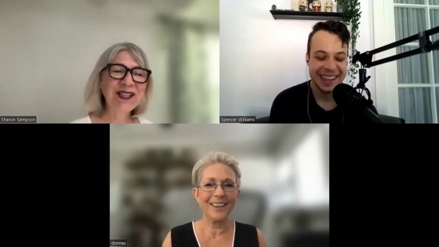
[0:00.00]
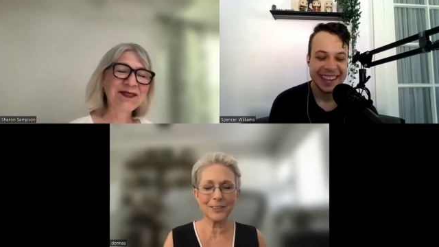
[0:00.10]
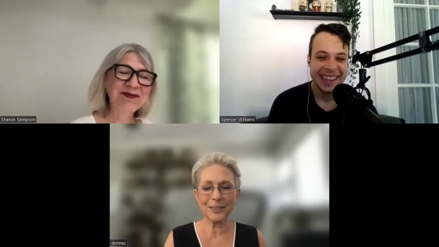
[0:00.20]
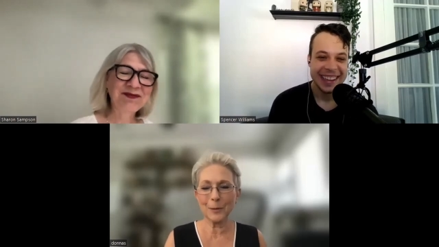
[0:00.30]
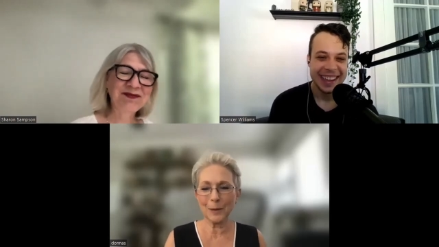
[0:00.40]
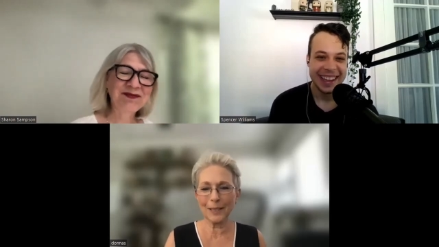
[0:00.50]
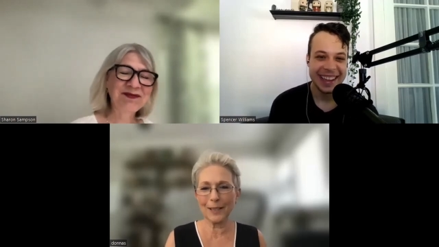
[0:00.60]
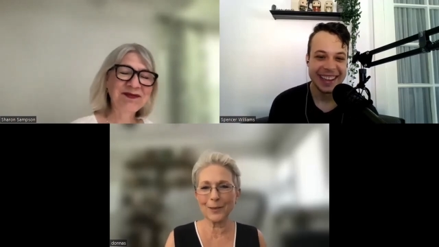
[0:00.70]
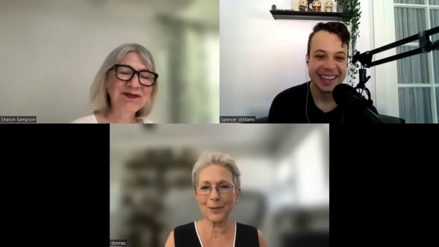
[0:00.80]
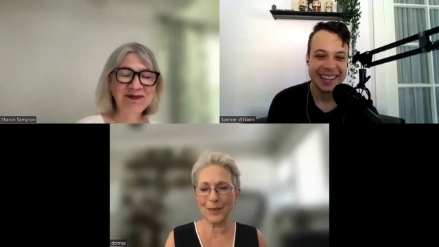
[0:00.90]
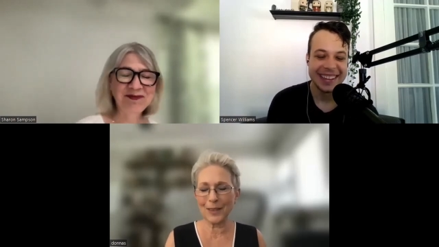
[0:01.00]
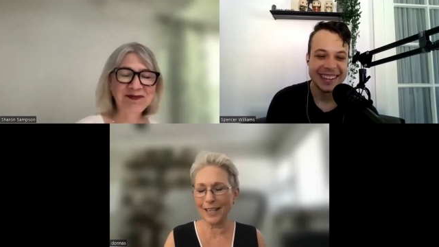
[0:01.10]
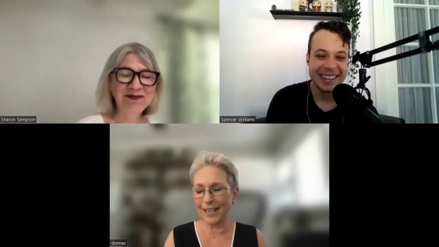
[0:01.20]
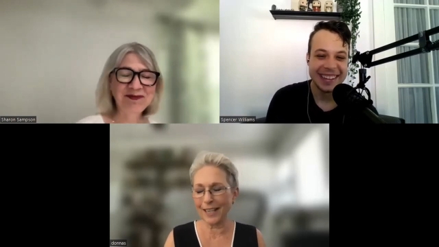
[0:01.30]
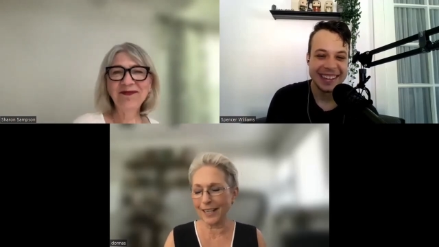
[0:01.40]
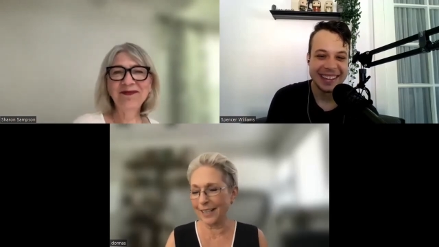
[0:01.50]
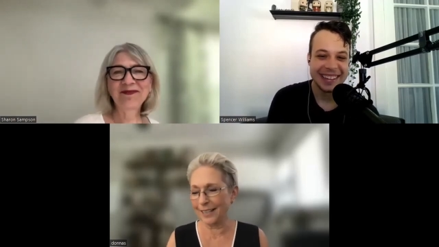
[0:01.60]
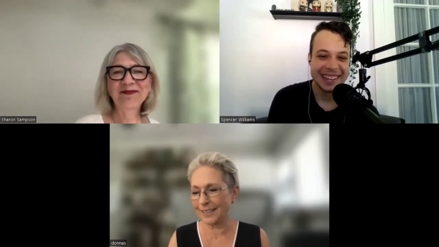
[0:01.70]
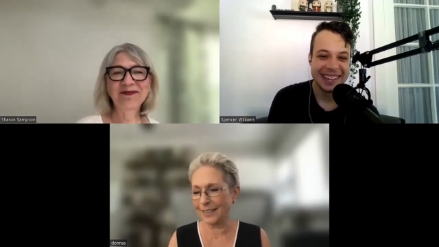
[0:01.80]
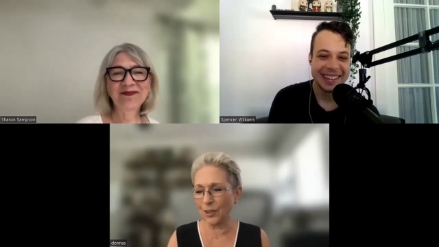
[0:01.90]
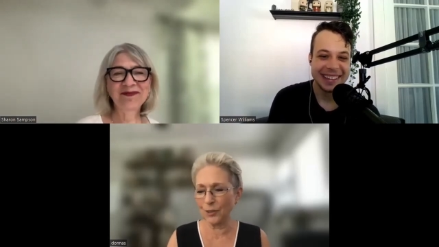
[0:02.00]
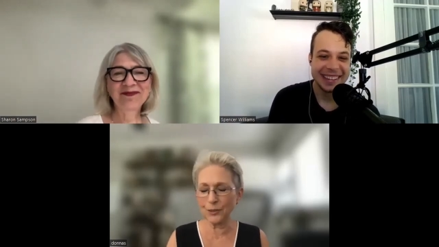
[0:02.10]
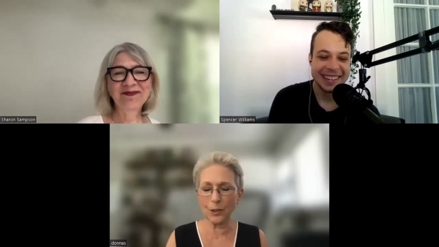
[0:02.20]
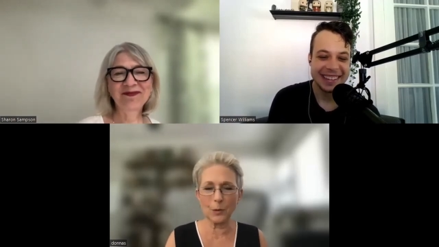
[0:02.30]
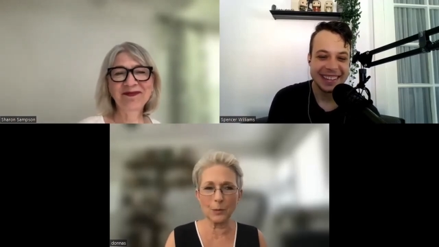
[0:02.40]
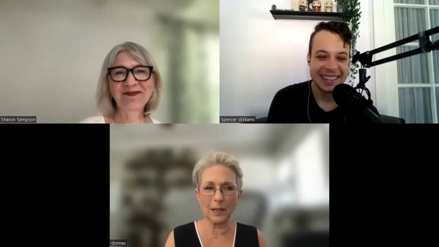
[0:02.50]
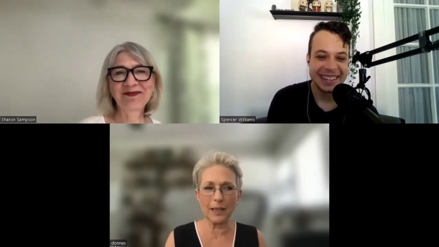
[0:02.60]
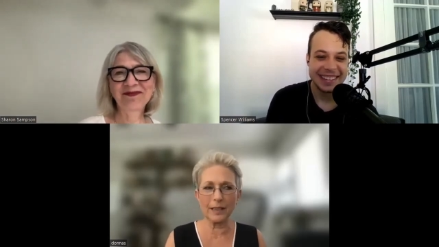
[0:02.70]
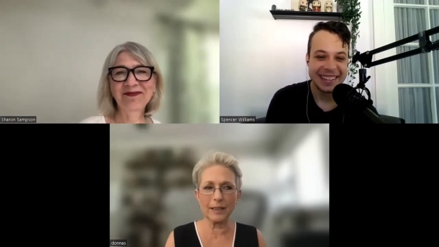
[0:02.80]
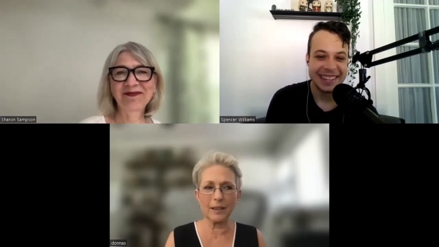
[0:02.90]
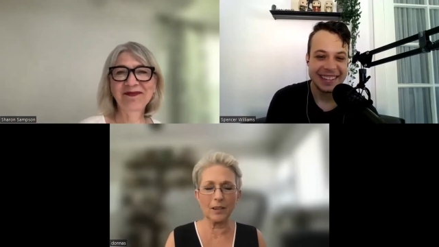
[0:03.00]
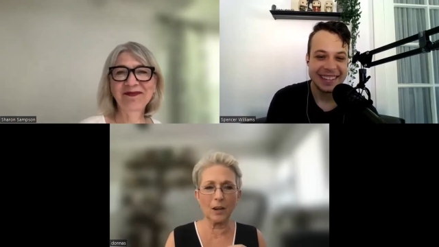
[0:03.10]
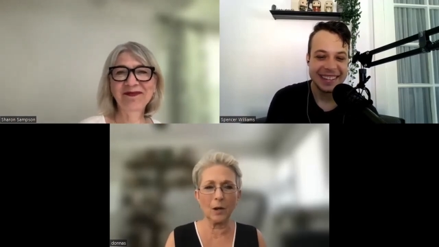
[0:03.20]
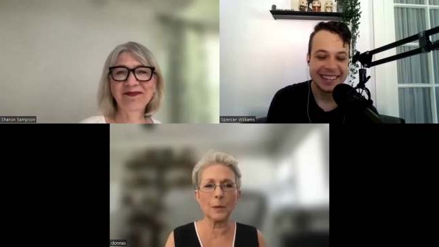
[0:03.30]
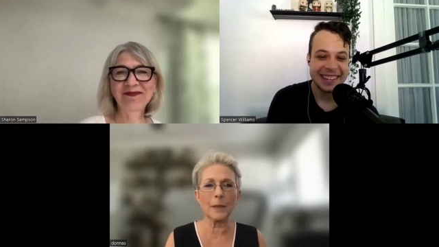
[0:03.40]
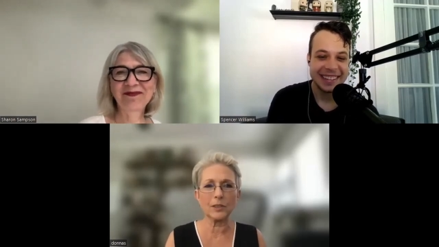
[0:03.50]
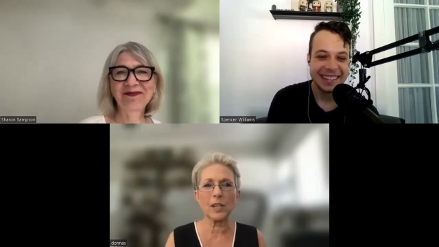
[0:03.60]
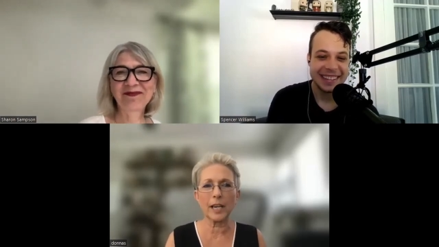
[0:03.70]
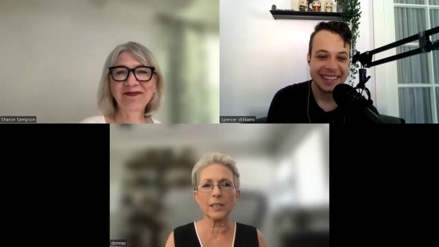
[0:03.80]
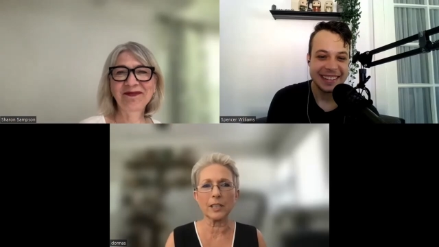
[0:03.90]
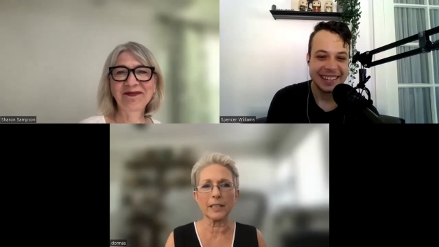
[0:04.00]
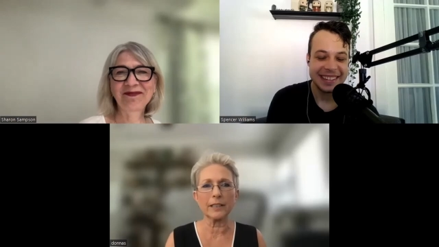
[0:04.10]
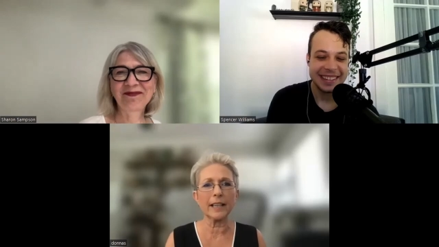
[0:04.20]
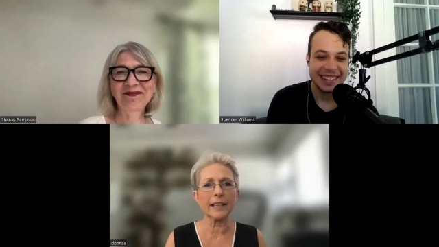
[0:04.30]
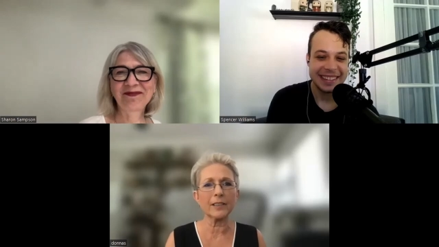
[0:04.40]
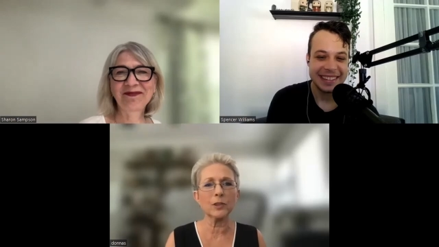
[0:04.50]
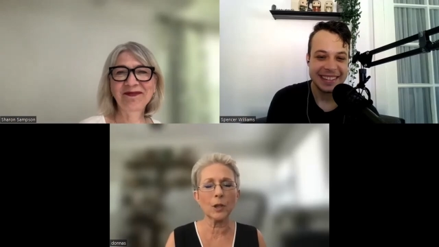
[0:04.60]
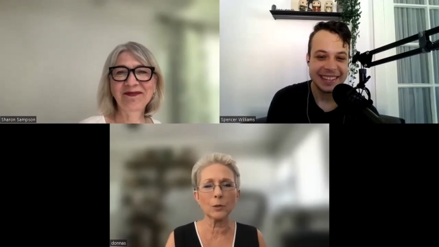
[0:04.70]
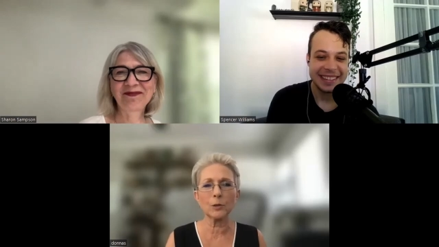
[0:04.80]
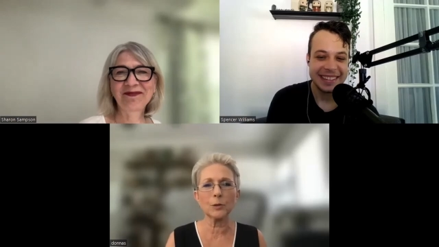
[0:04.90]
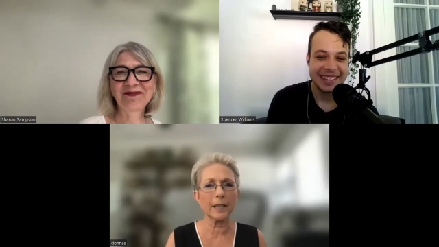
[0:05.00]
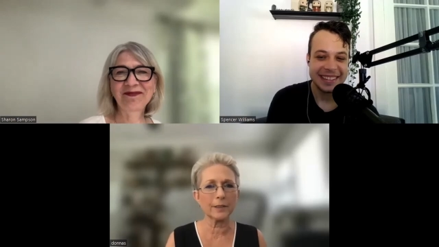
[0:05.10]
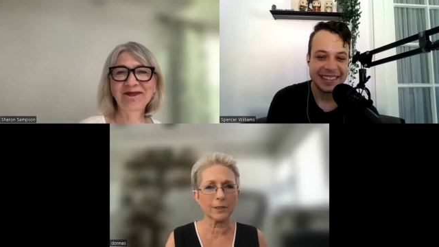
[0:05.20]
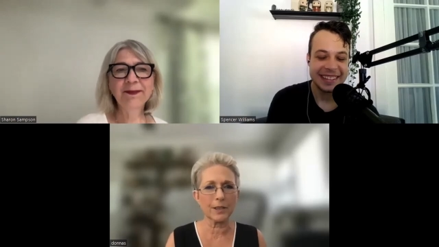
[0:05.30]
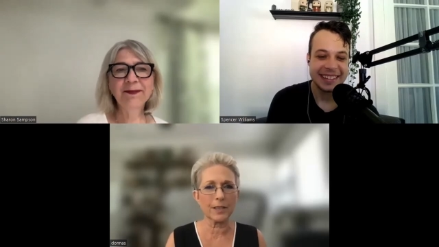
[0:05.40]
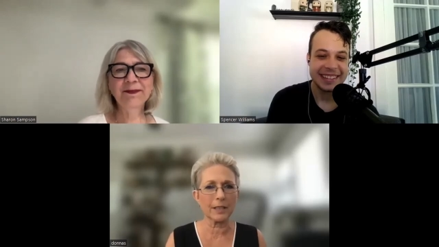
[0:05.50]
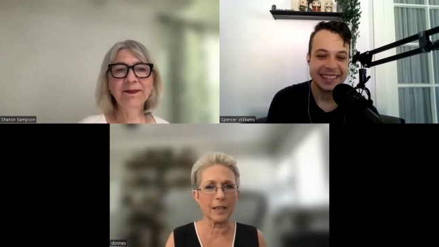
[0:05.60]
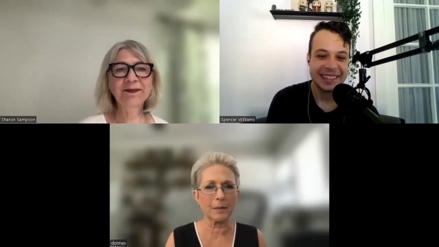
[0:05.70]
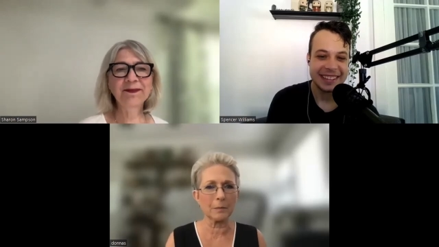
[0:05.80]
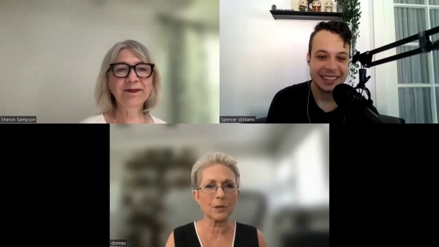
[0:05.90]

Speaker 1: yeah. Say one other thing. It's also always changing. Like no two days are the same.